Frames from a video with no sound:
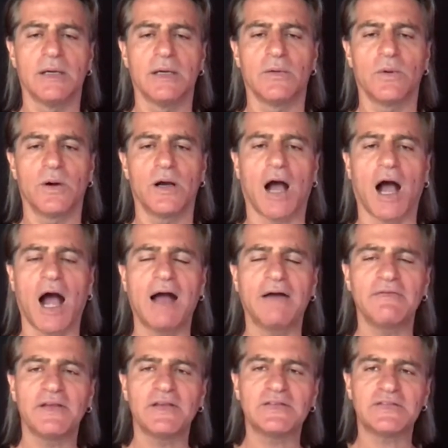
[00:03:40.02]
Well,
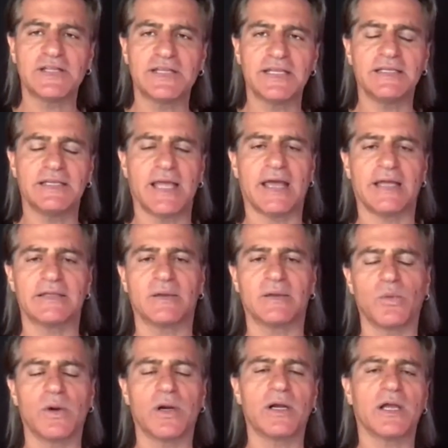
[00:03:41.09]
obviously that
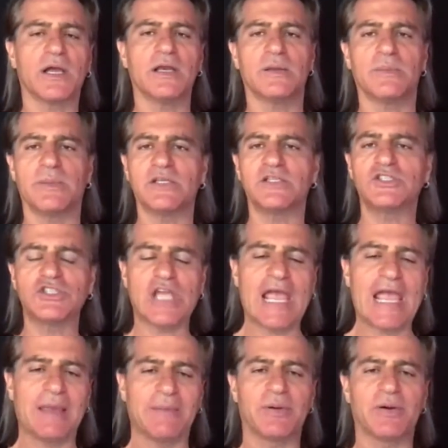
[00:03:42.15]
we're going to be
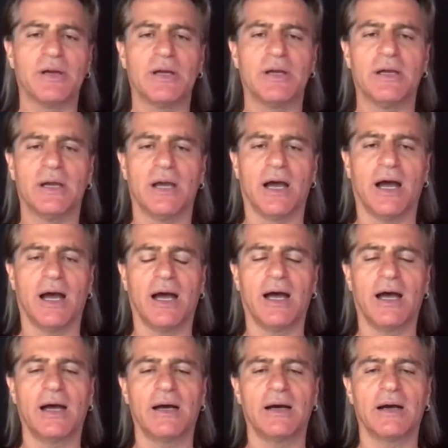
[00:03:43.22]
shaped,
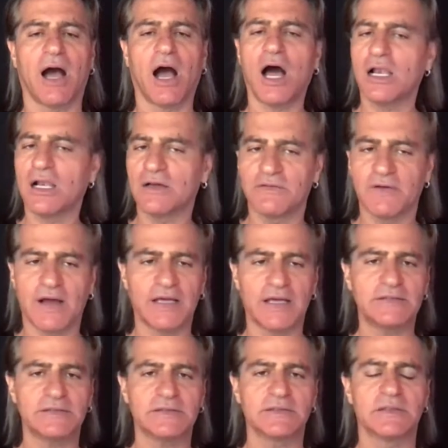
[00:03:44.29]
uh, all of
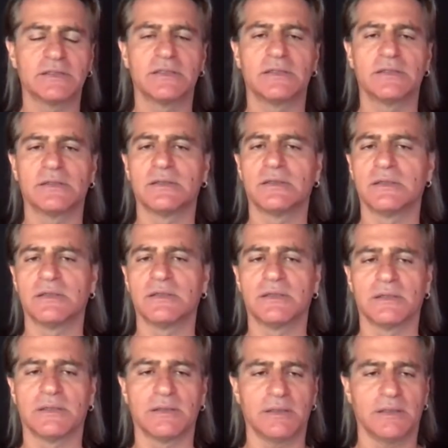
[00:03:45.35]
us,
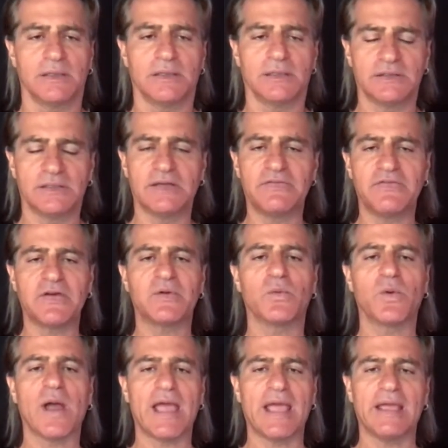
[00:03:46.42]
in a different
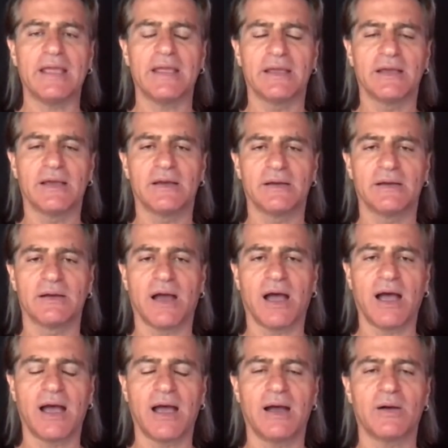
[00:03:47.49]
way.
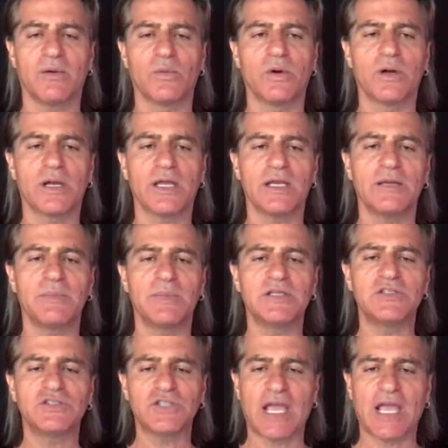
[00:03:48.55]
Uh, we're going to be
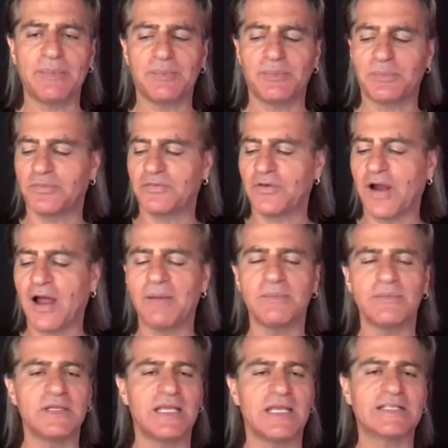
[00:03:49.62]
shaped
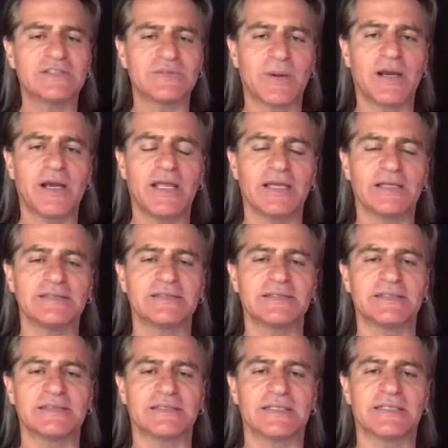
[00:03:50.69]
from the
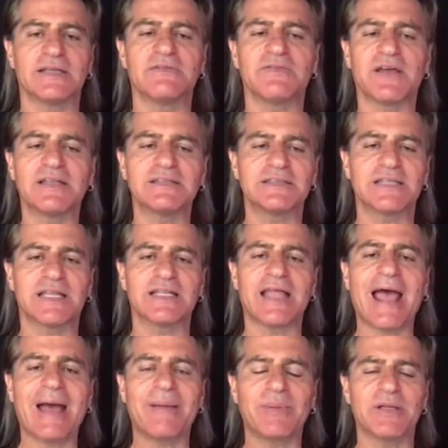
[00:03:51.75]
experiences and events that
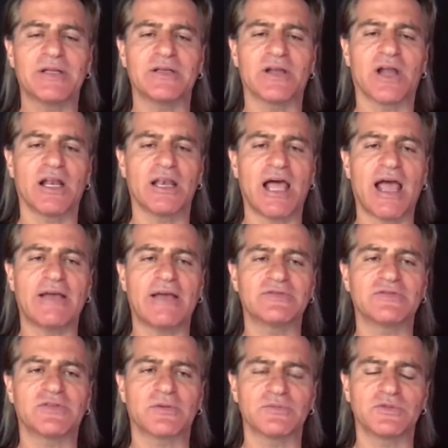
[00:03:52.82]
happen in our lives
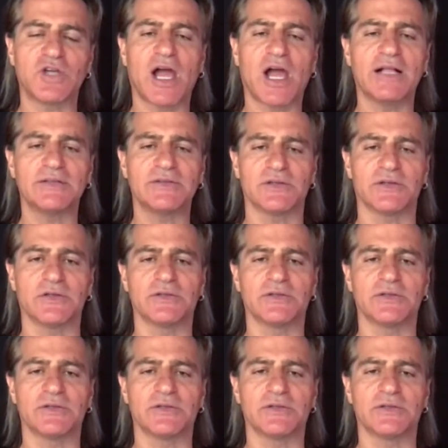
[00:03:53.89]
from childhood.